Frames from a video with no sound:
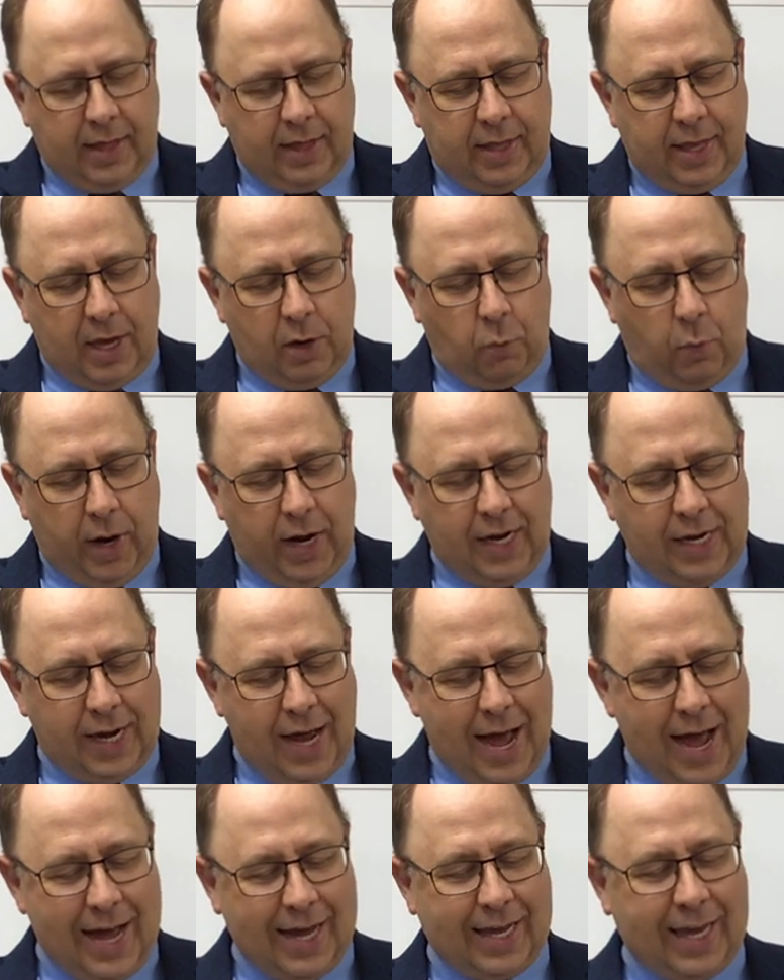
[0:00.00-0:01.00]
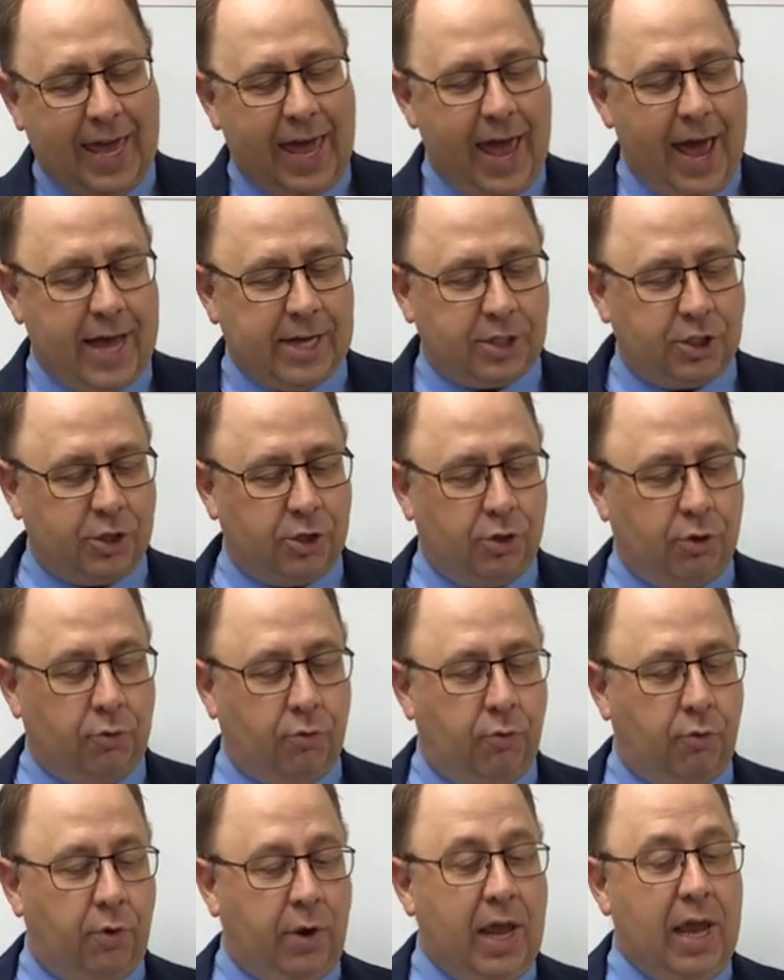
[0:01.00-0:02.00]
Did we not cast
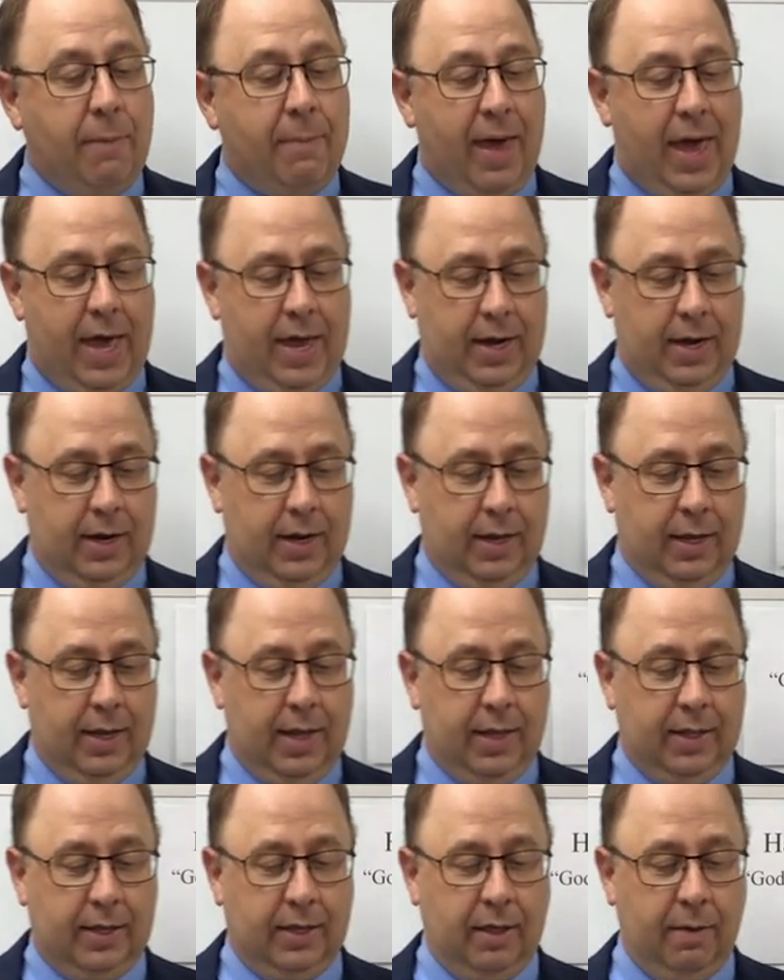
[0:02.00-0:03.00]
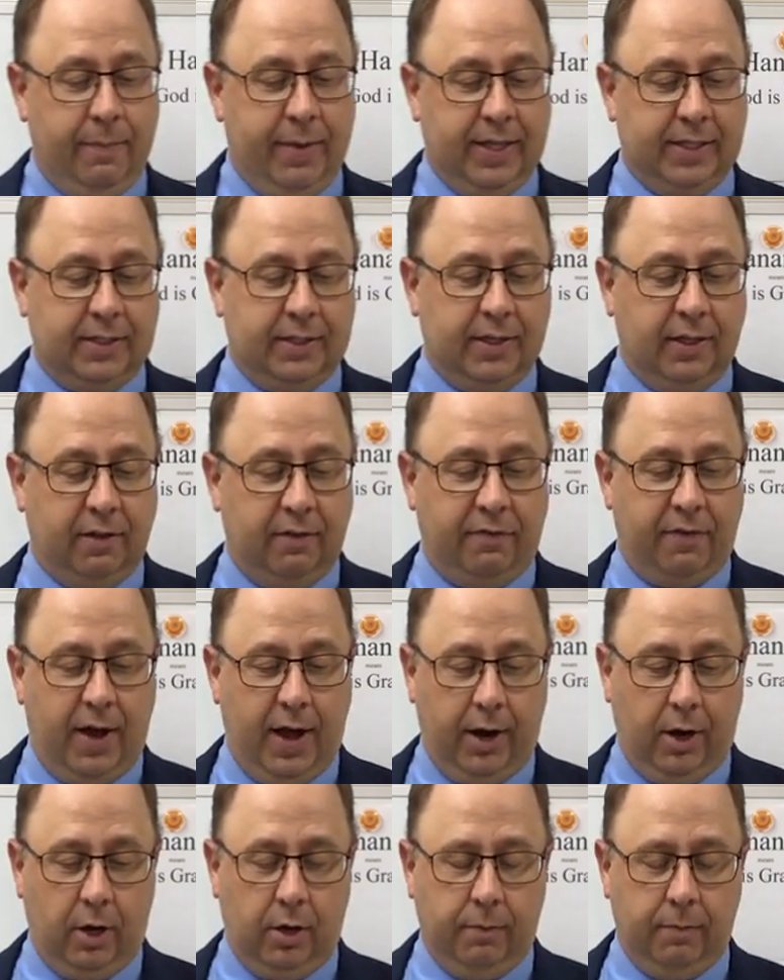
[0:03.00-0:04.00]
three men into the midst of the
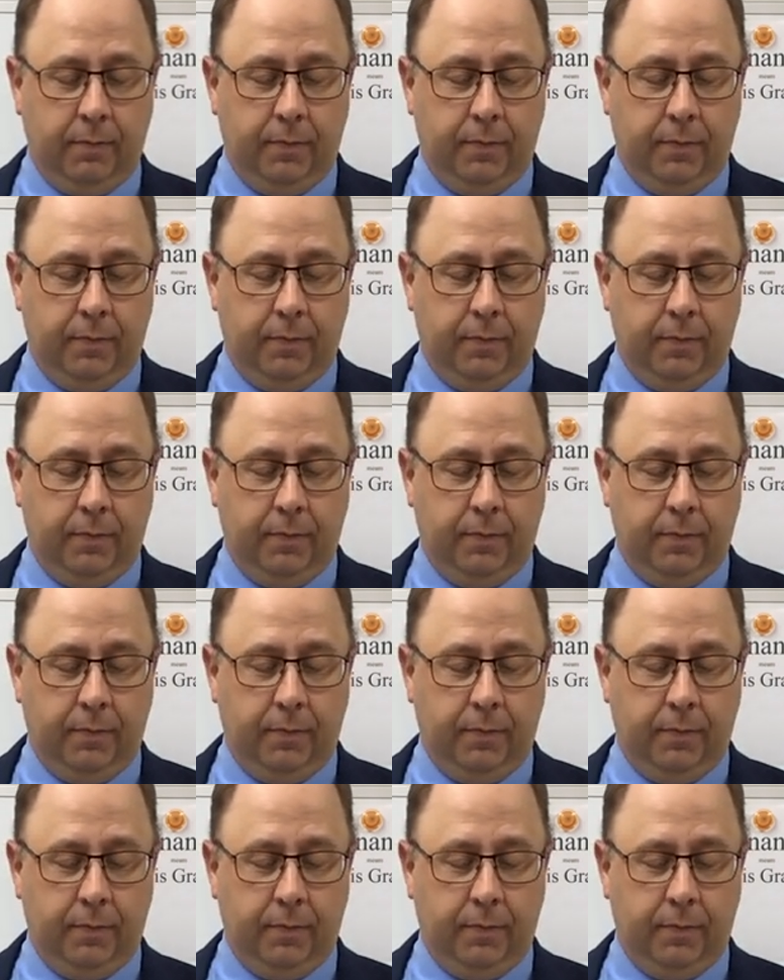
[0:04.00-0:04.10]
fire?